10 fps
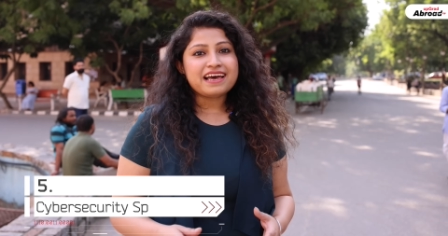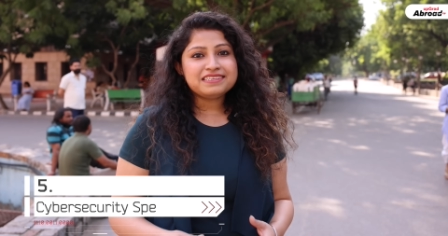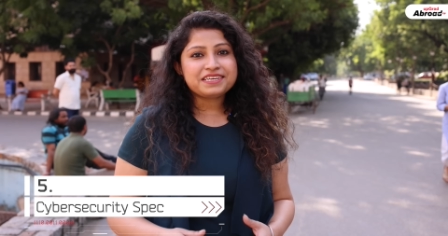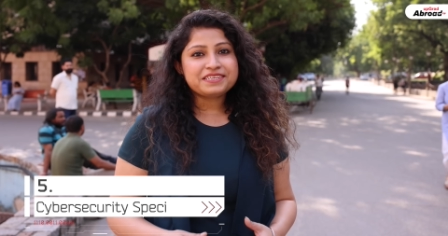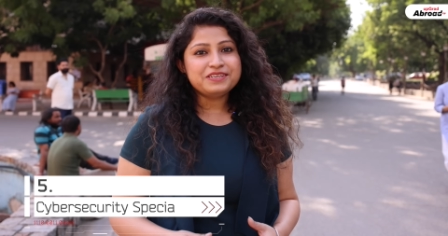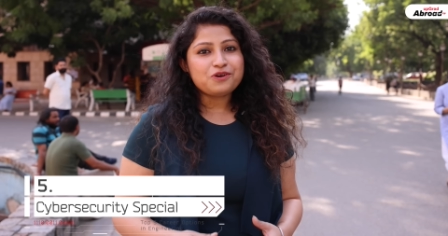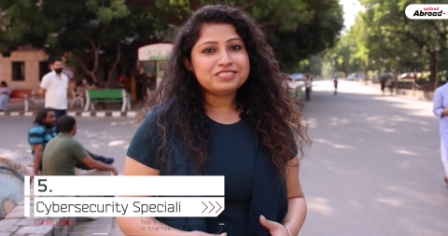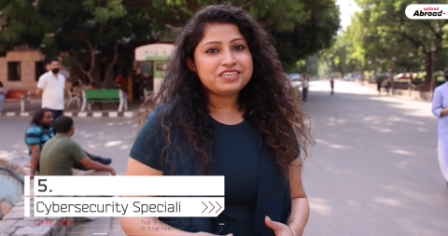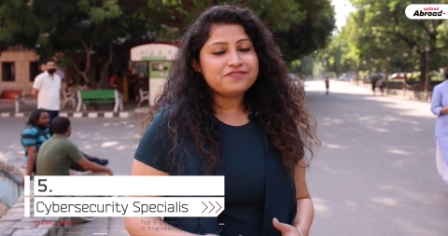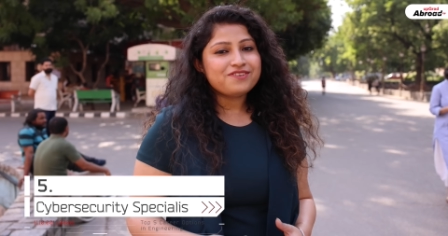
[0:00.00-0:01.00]
As
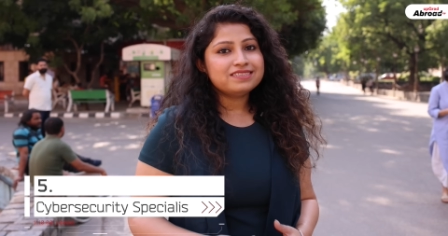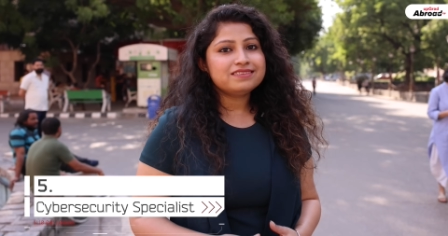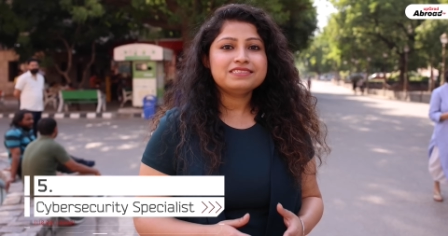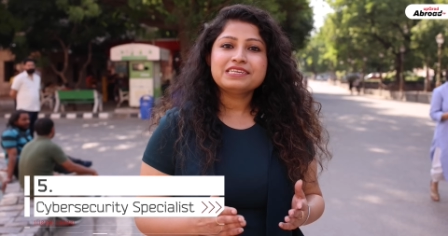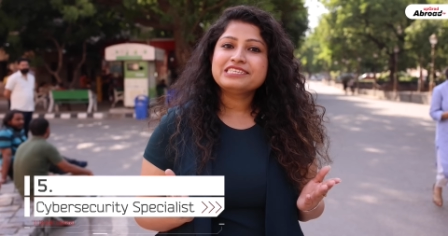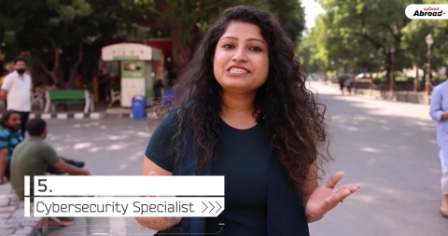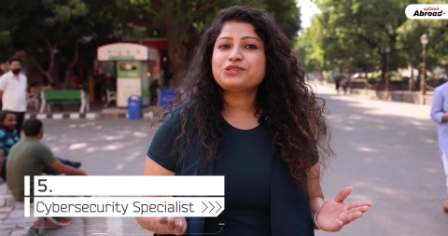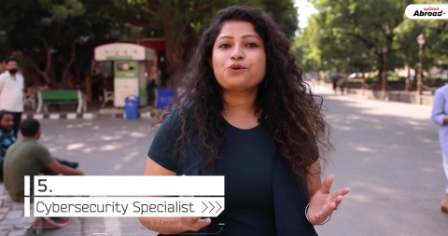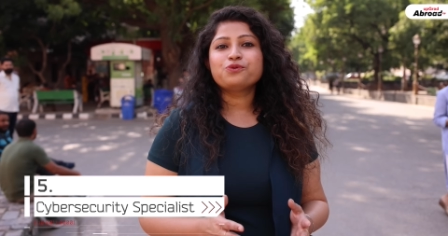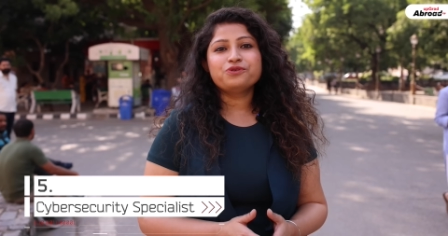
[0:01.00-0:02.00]
technology advances,
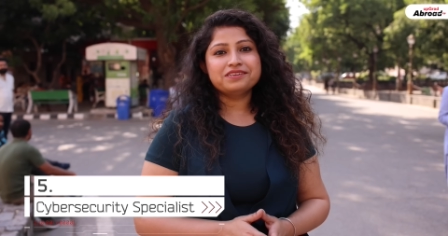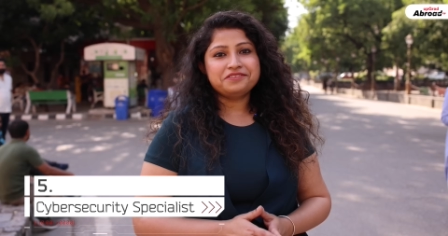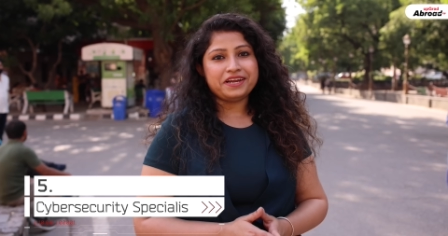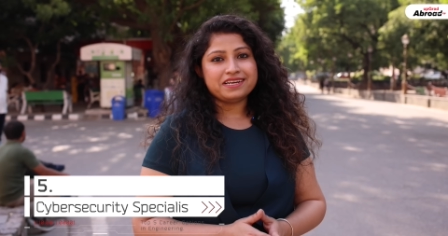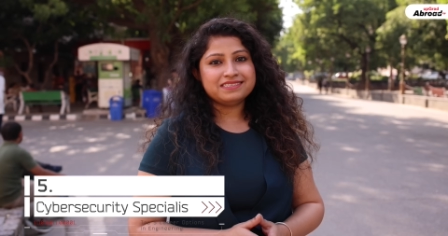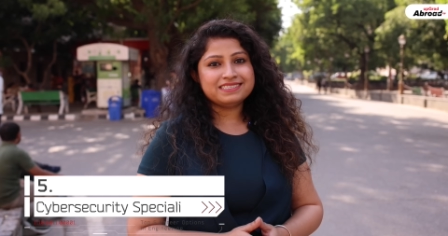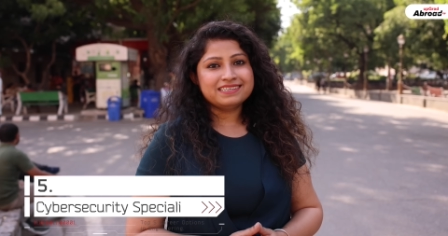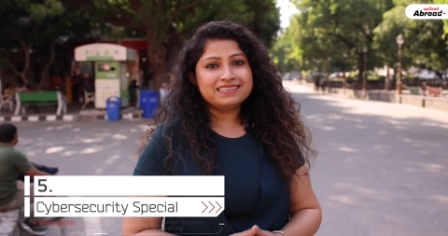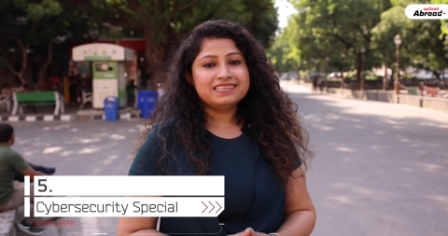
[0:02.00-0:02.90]
so do the threats.